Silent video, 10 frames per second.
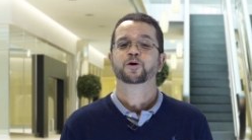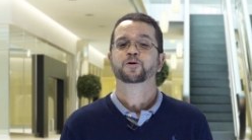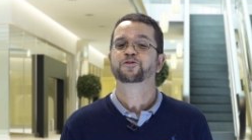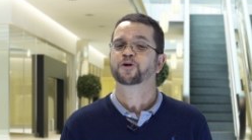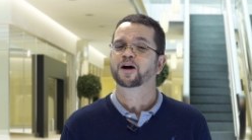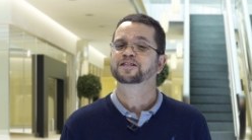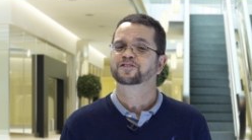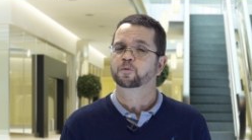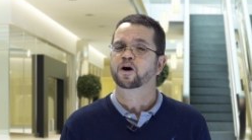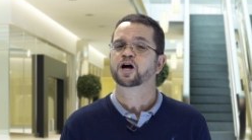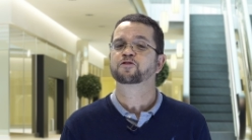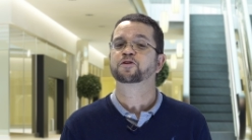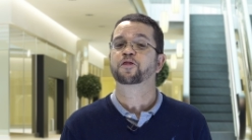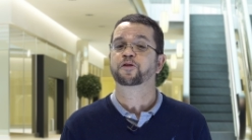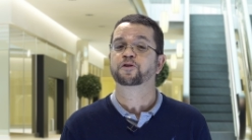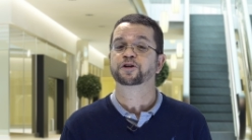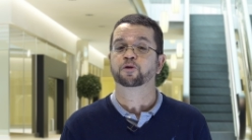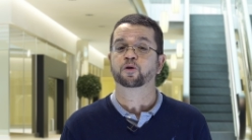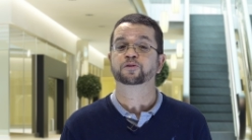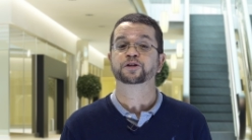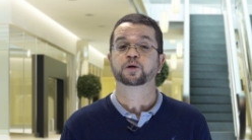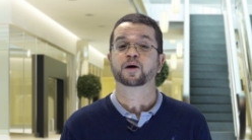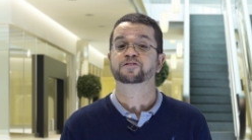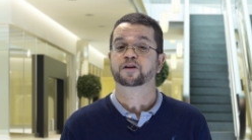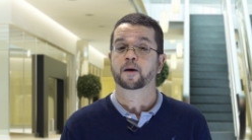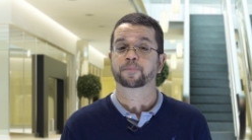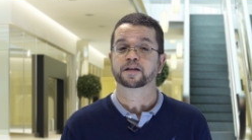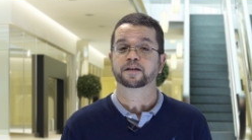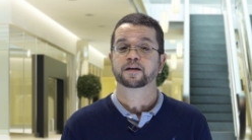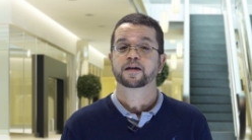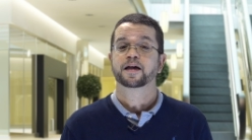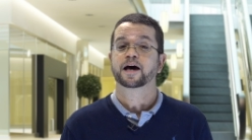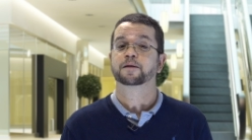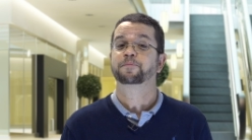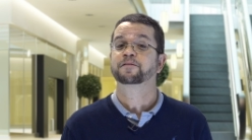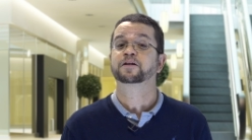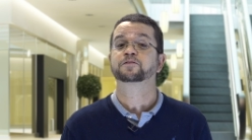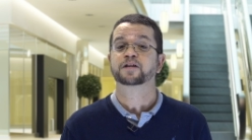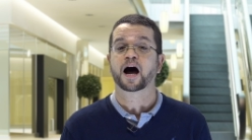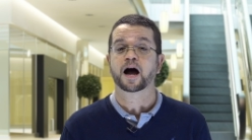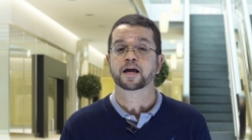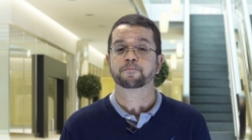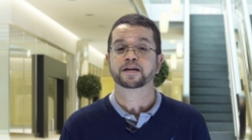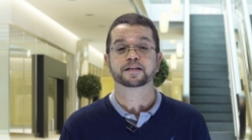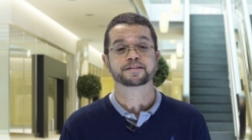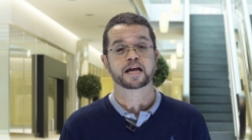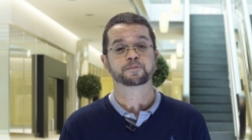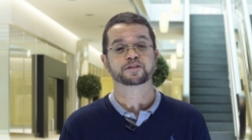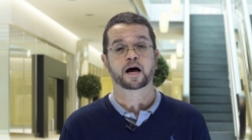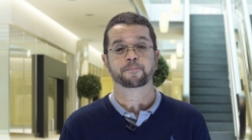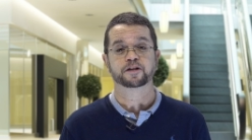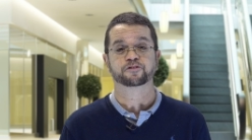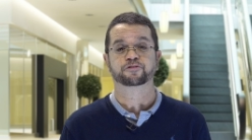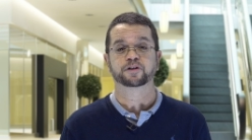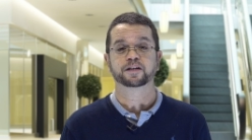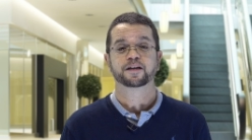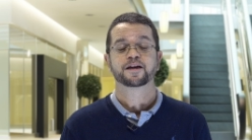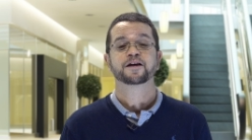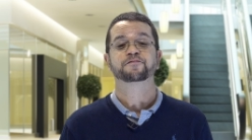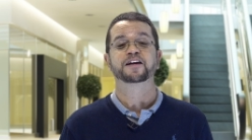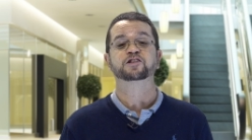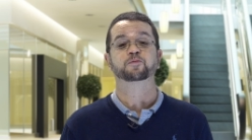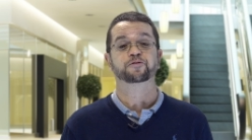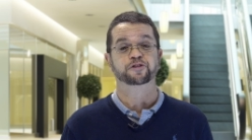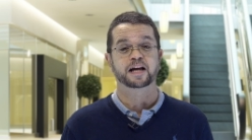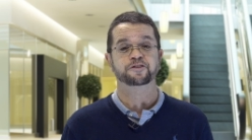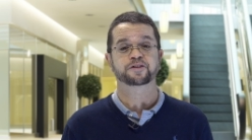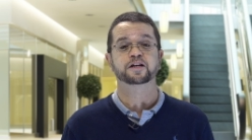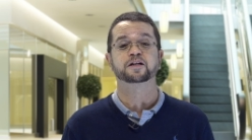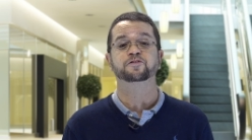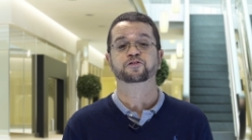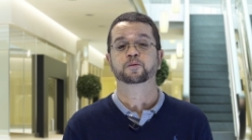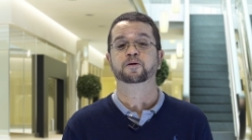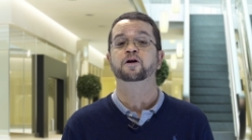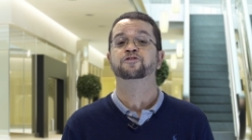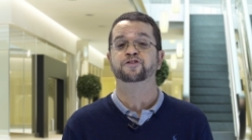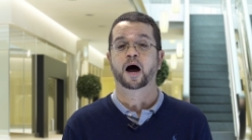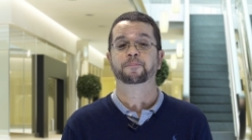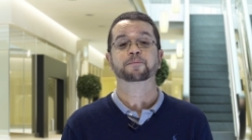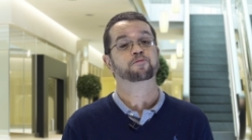who joins the one hundred thirty-year-old U S company at a pivotal time in the tabletop industry faced with changing consumer shopping